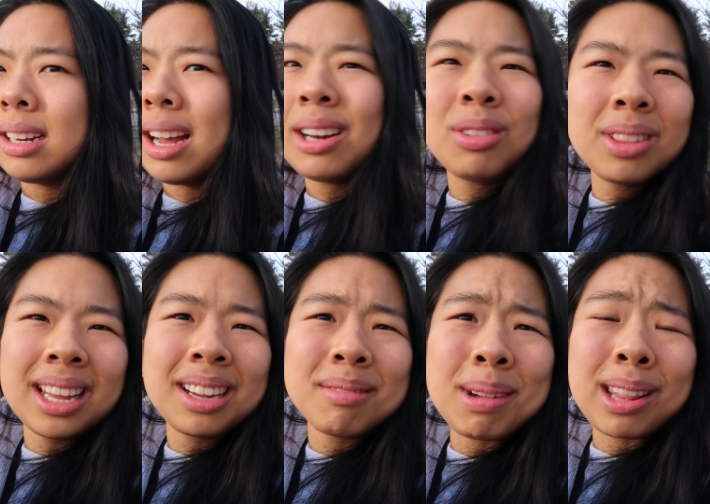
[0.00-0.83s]
I don't
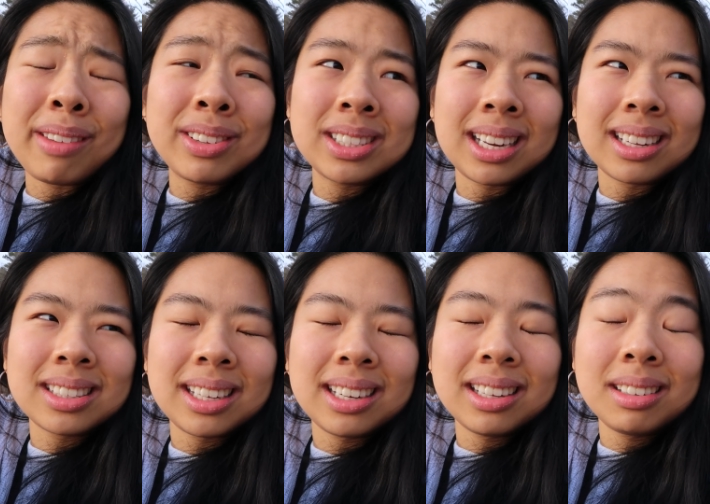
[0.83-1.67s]
think my life is that
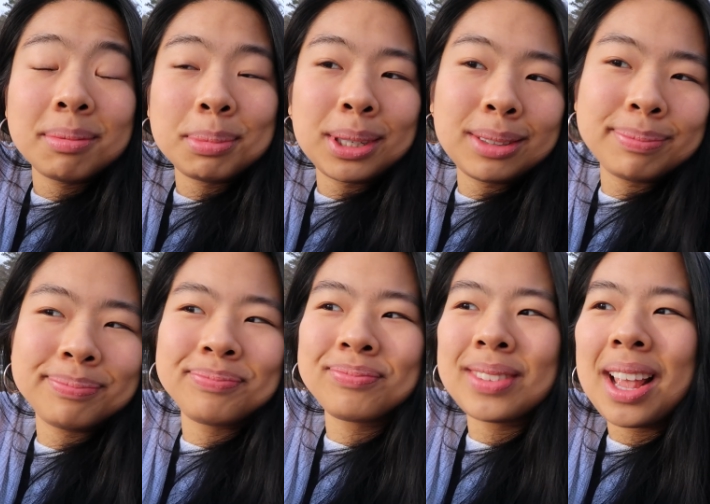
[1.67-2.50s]
exciting, but
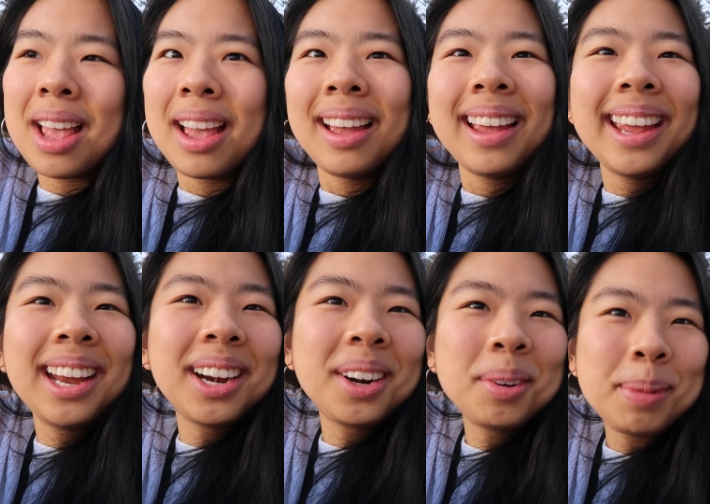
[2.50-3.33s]

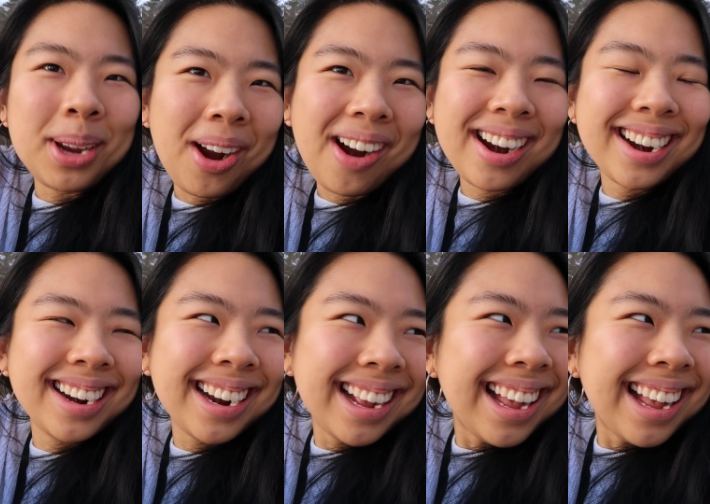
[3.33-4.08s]
here we are.